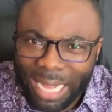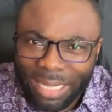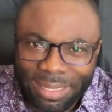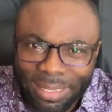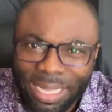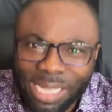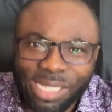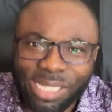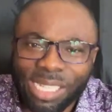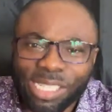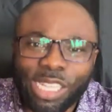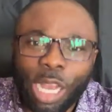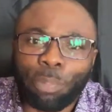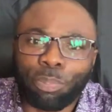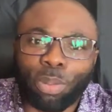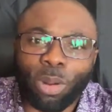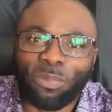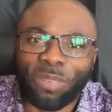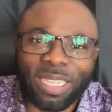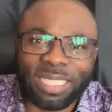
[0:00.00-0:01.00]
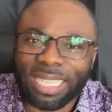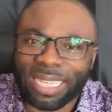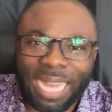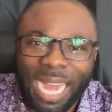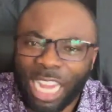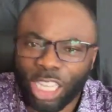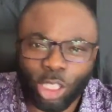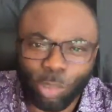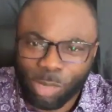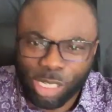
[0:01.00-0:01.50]
This is a prophetic
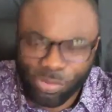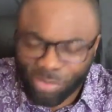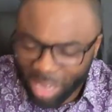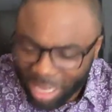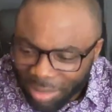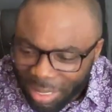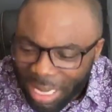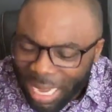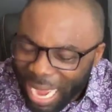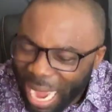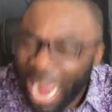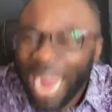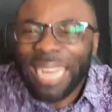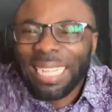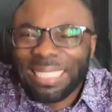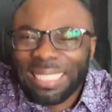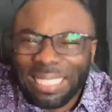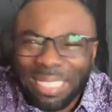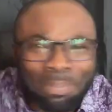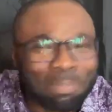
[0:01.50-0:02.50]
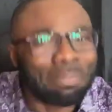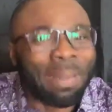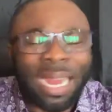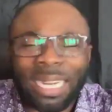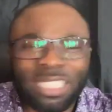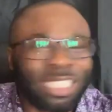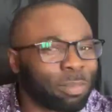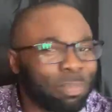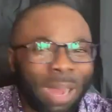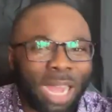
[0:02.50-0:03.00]
atmosphere. I
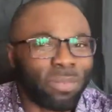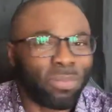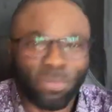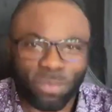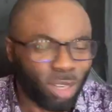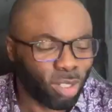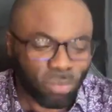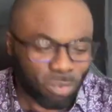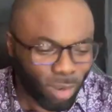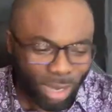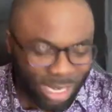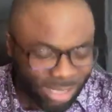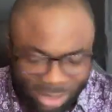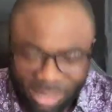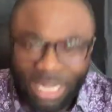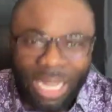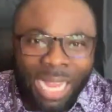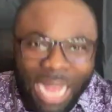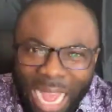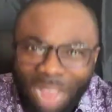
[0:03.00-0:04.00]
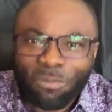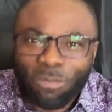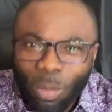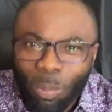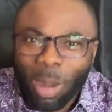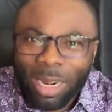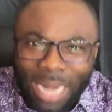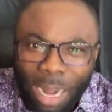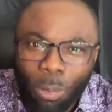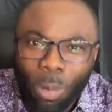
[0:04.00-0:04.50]
demand my fruitfulness.
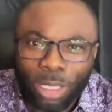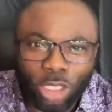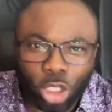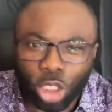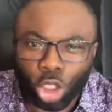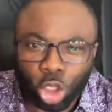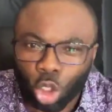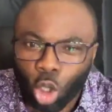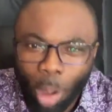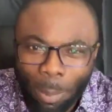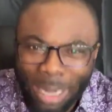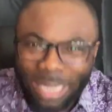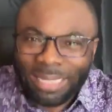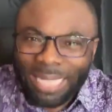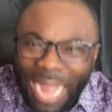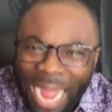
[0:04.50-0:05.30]
Everybody, I want you to comment.